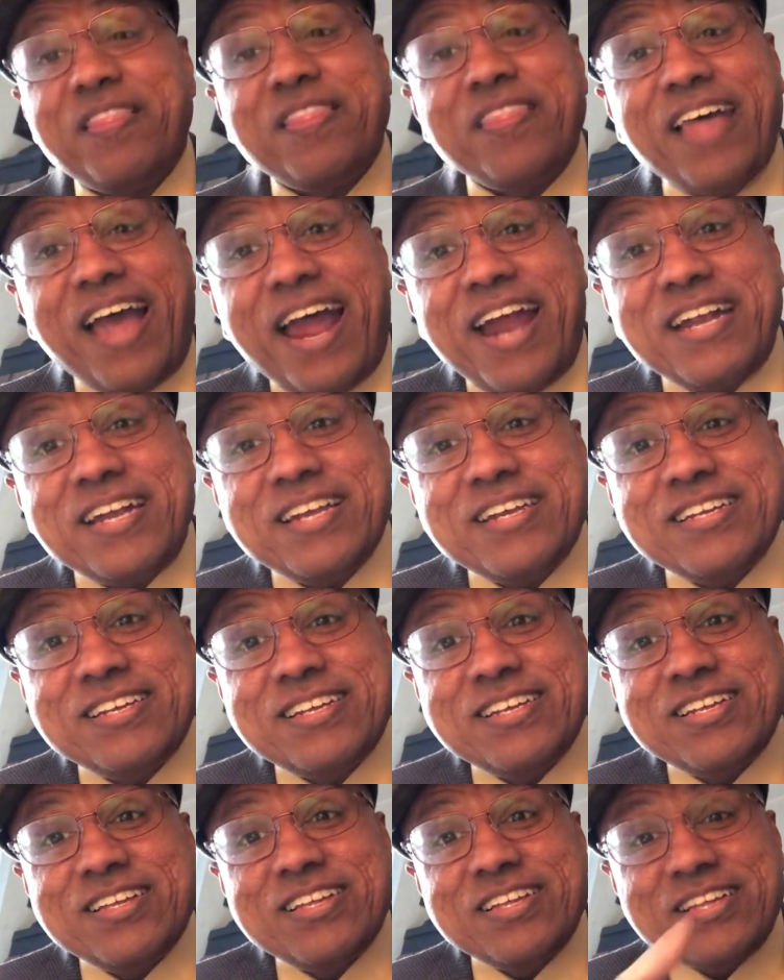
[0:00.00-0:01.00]
that
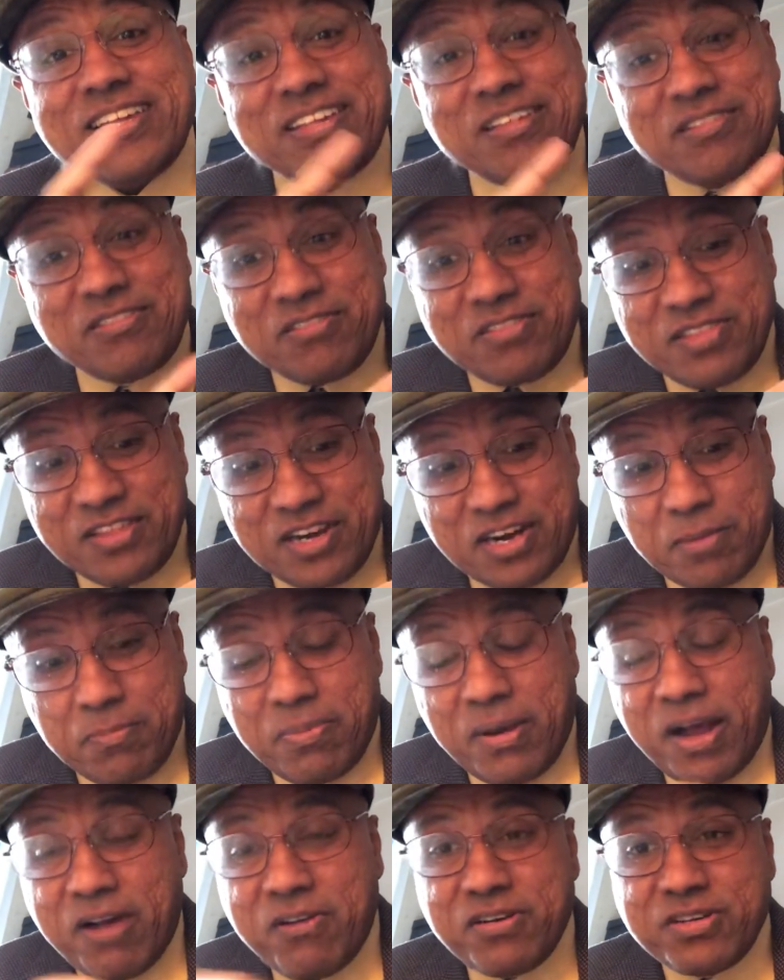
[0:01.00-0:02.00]
there are
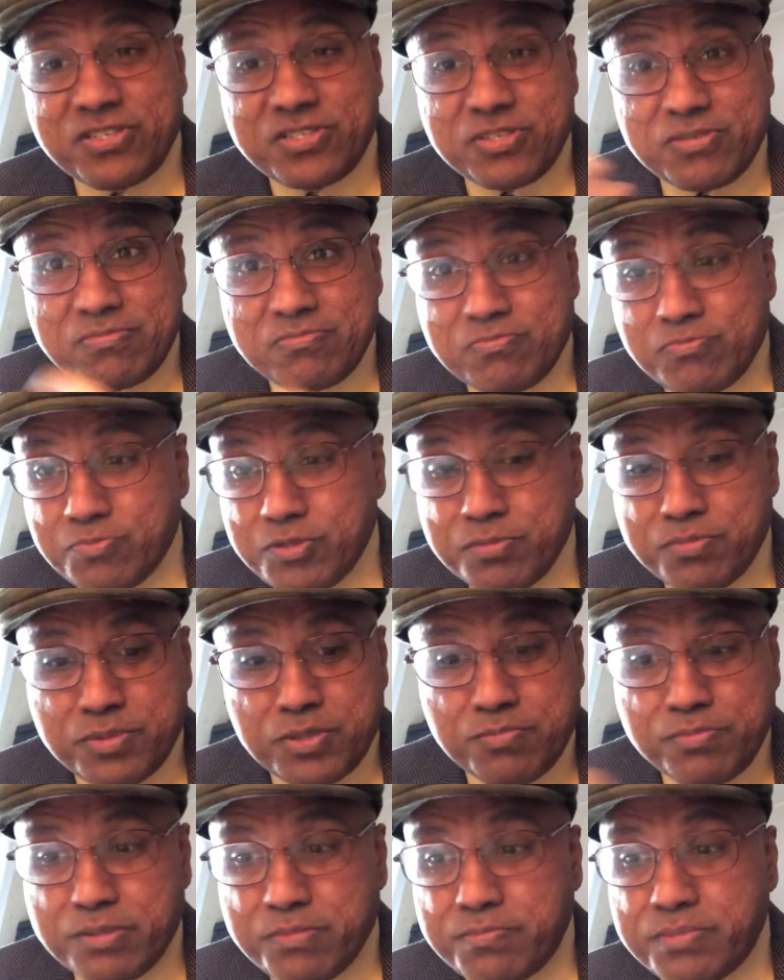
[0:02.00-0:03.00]
powers, boom,
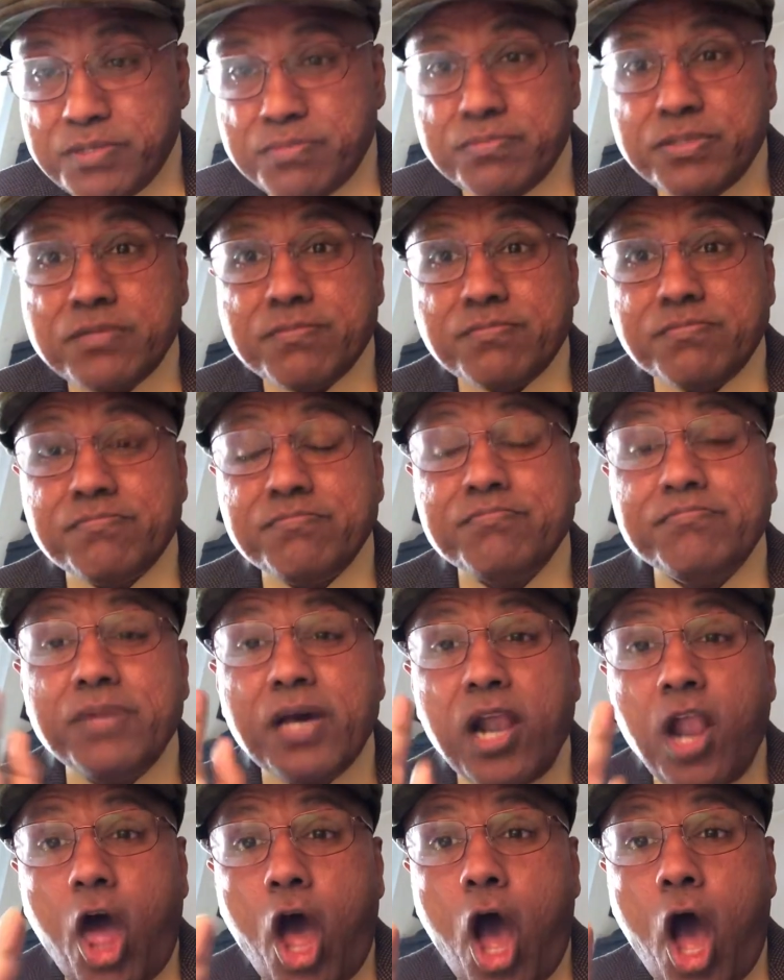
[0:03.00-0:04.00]
boom, boom, boom, boom,
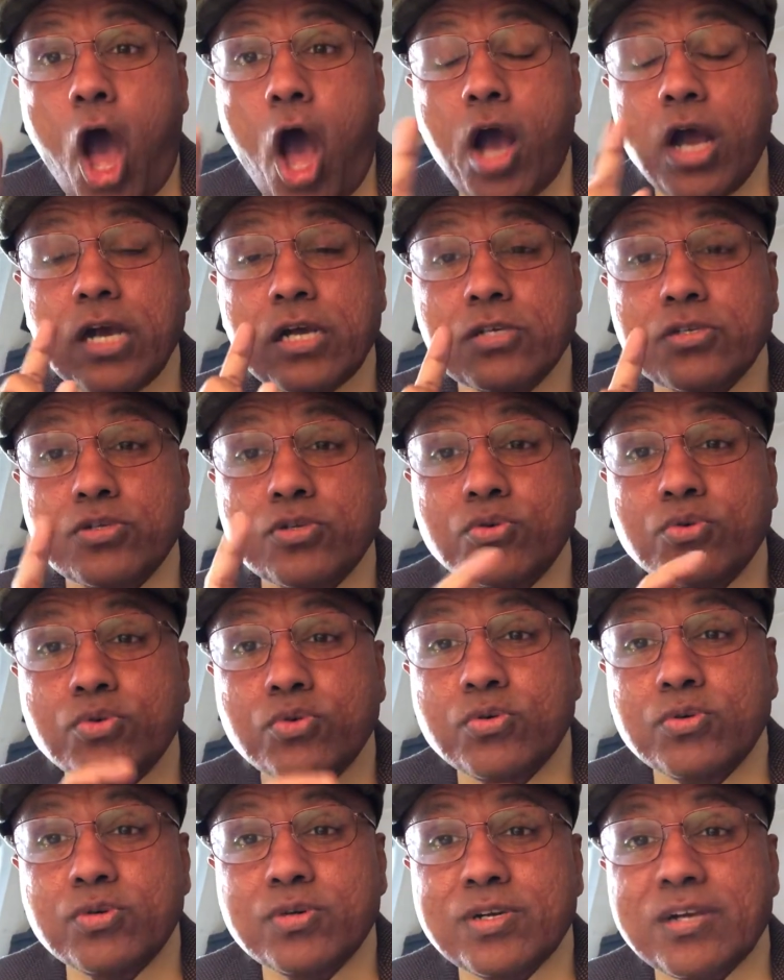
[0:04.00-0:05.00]
belong
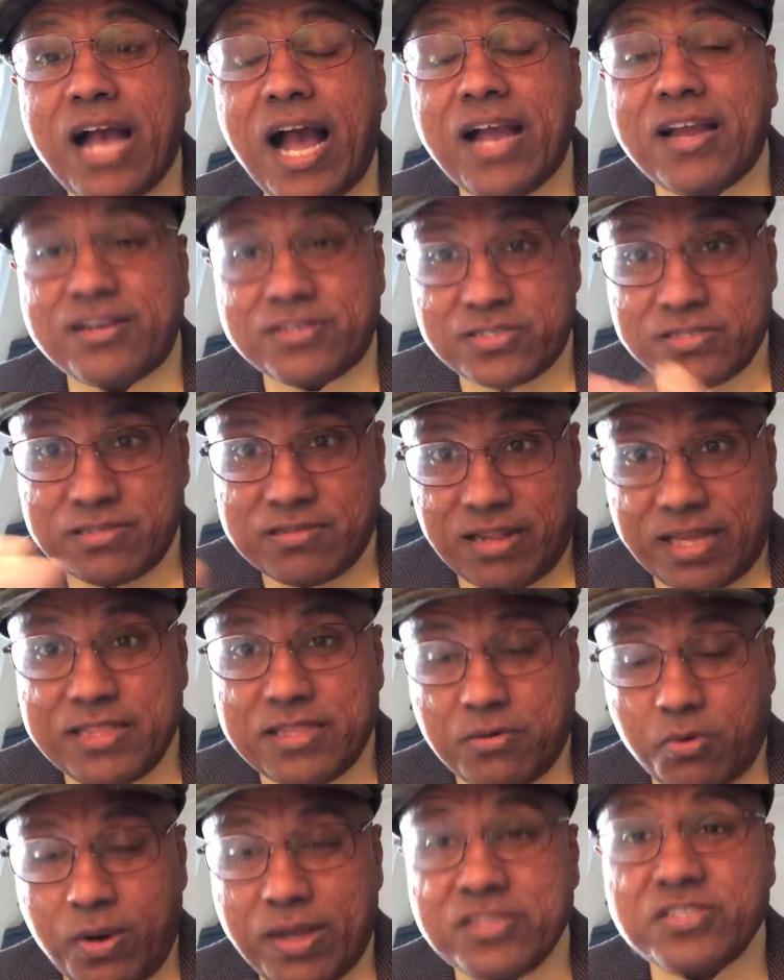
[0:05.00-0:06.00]
to Congress, like
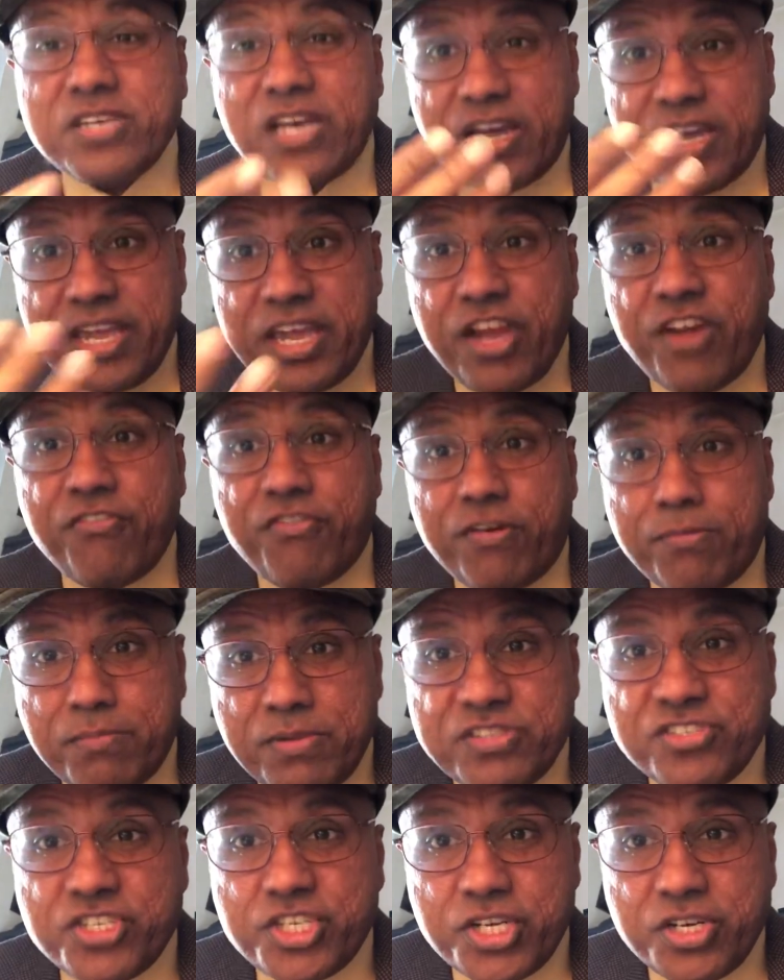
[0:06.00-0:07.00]
the ones I
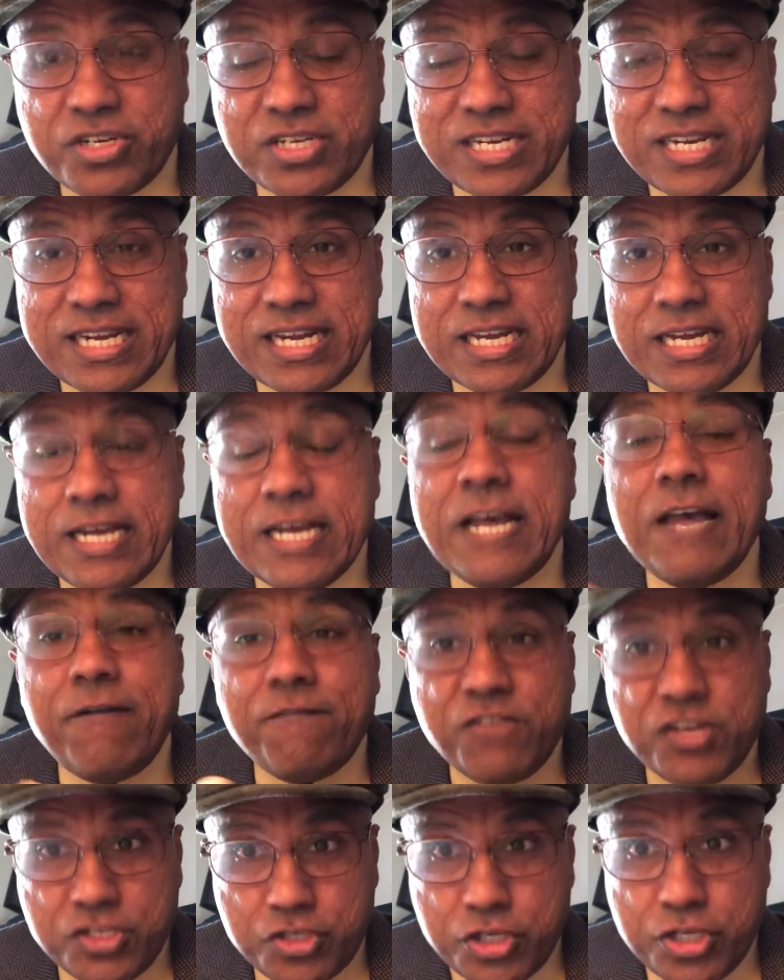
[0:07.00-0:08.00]
aforementioned,
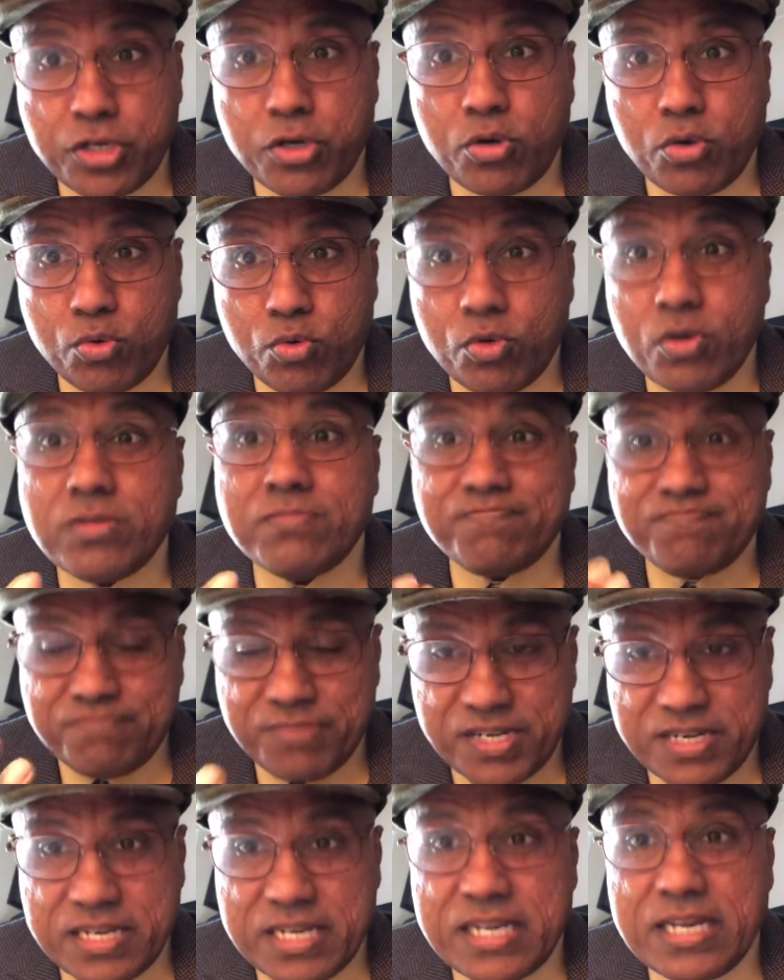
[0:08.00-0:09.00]
which include
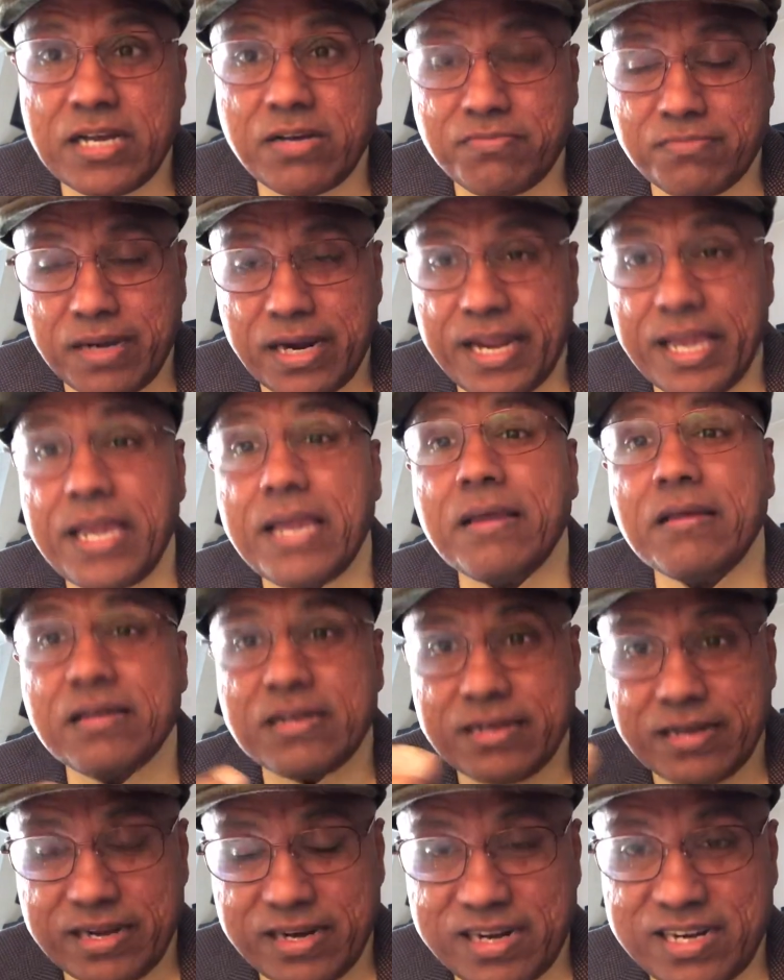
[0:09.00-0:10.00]
printing of money,
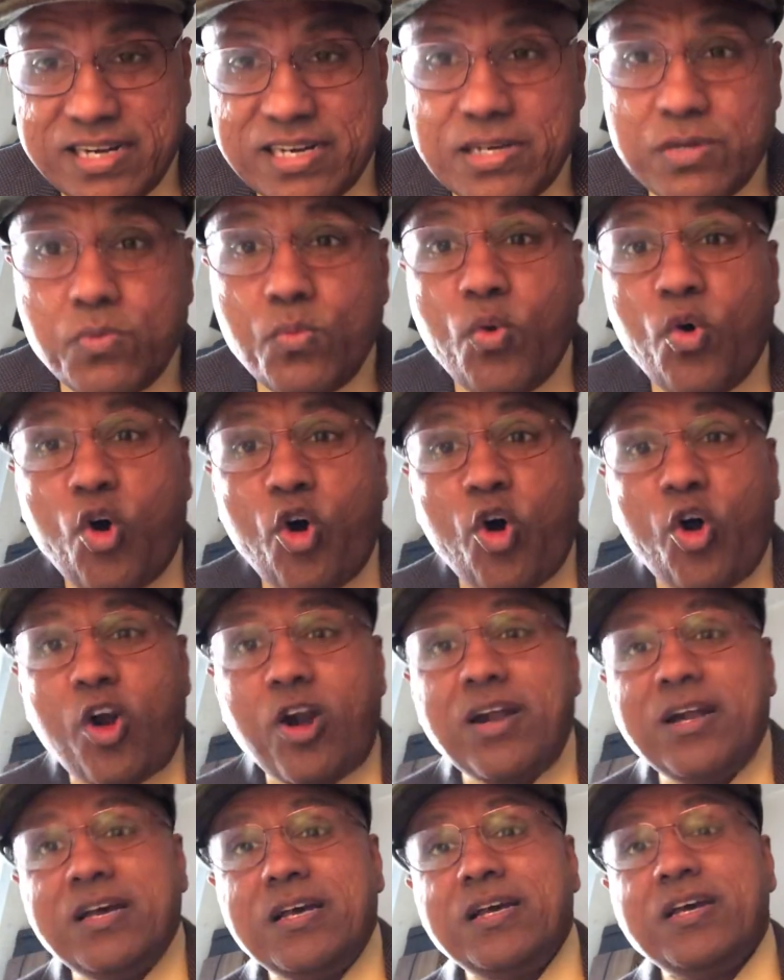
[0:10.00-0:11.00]
declaring
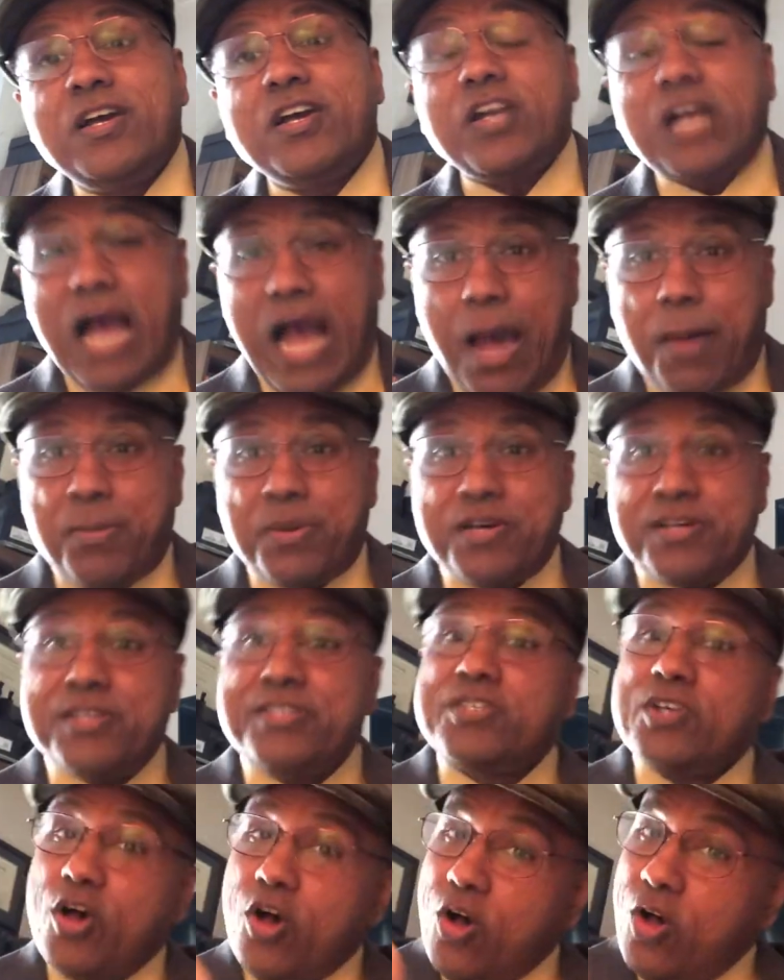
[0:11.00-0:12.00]
war,
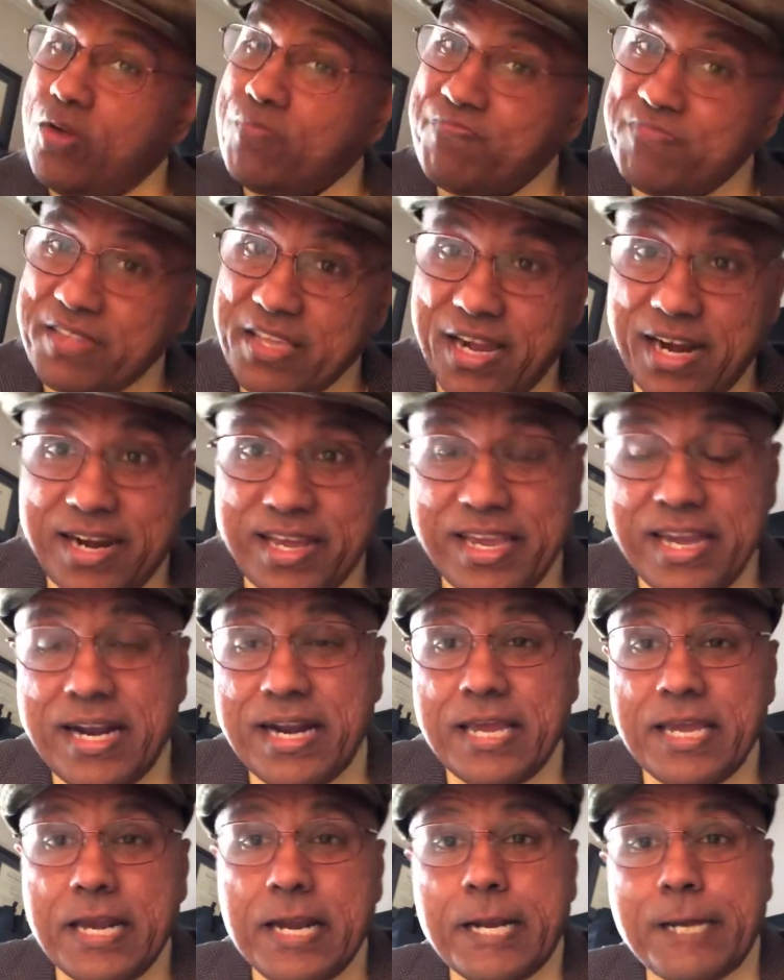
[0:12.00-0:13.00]
commerce, yada,
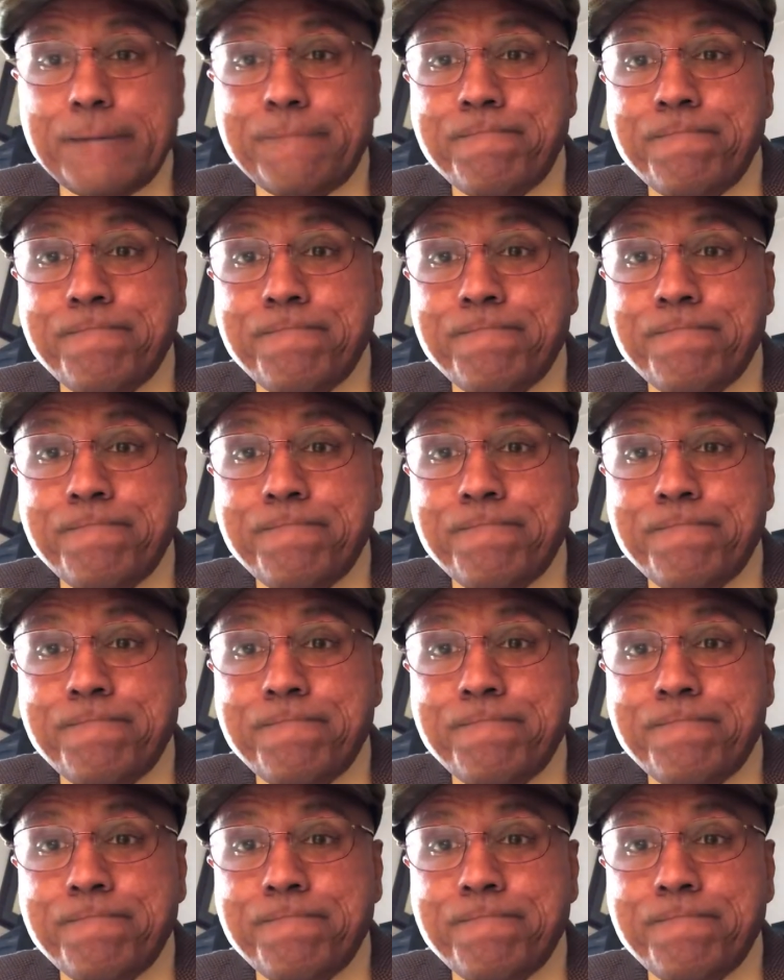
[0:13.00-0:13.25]
yada, yada.